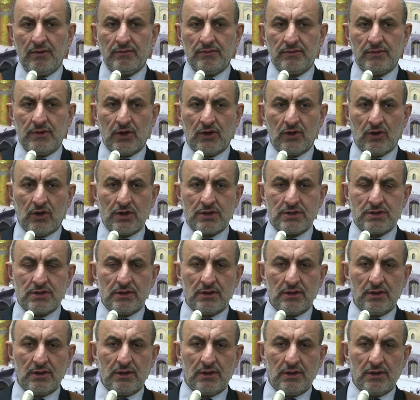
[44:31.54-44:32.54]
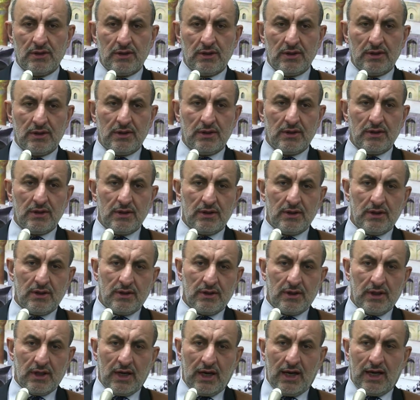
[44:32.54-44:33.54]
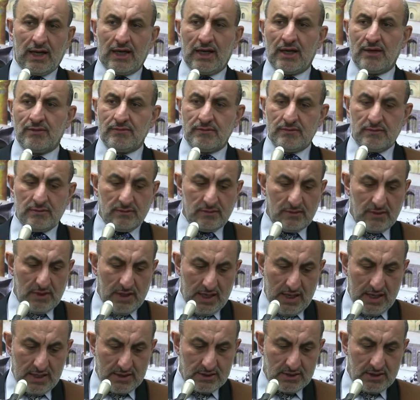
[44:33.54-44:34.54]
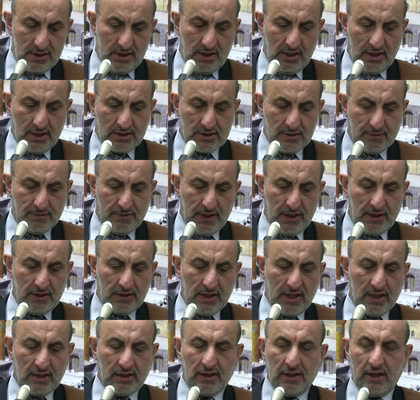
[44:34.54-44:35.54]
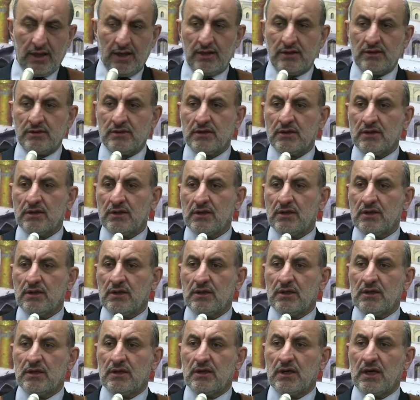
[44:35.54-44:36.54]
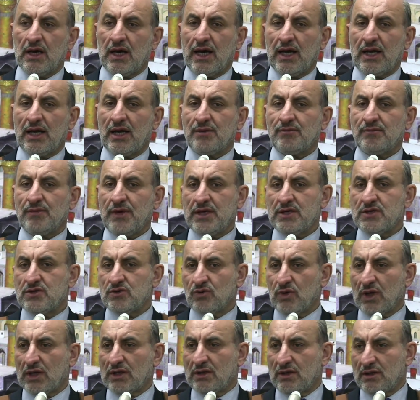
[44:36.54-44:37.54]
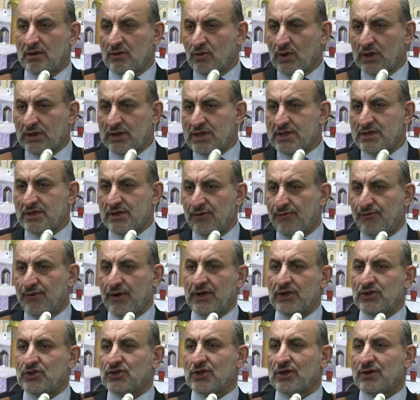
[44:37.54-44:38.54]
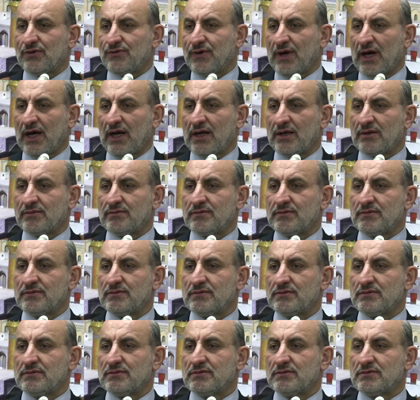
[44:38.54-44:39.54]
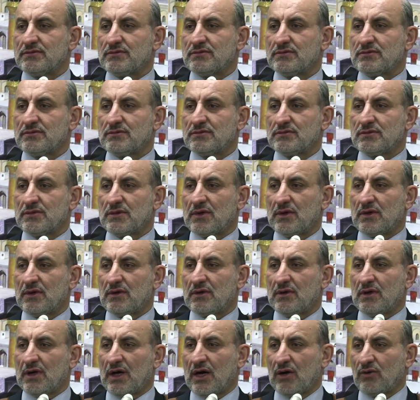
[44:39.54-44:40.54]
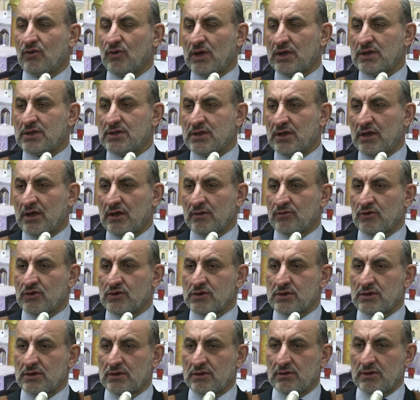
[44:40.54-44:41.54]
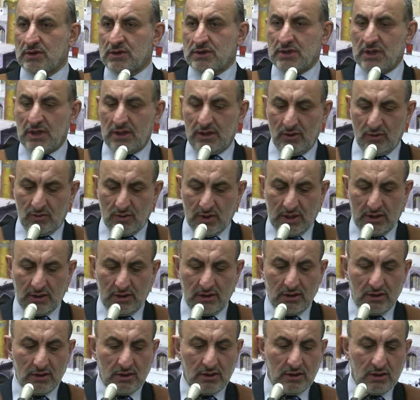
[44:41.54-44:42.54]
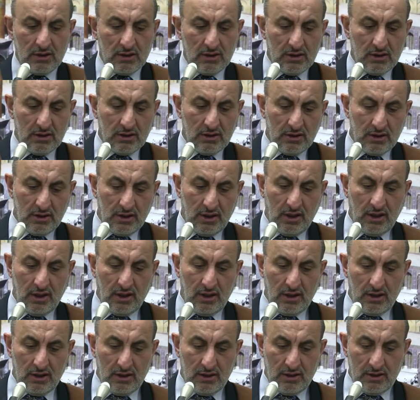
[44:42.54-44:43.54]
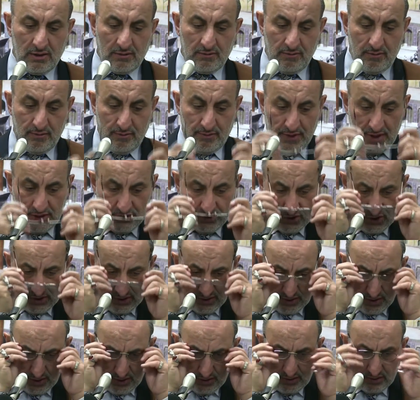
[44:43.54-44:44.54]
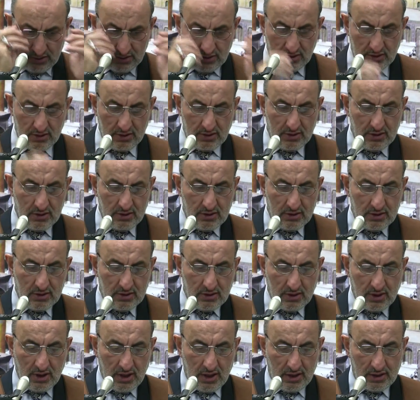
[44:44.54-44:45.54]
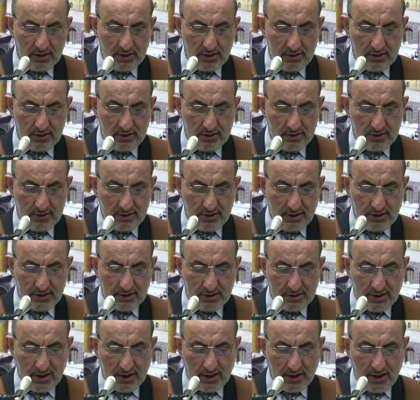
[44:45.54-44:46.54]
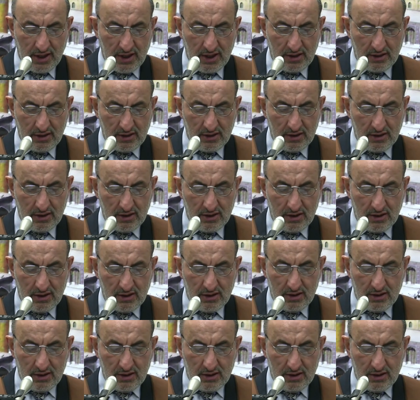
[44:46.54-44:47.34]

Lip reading: Because the a'lam, as he explained at the end, a'lam means what is definition of a'lam? How one is the most? You see, the one he mentioned it, I read it again,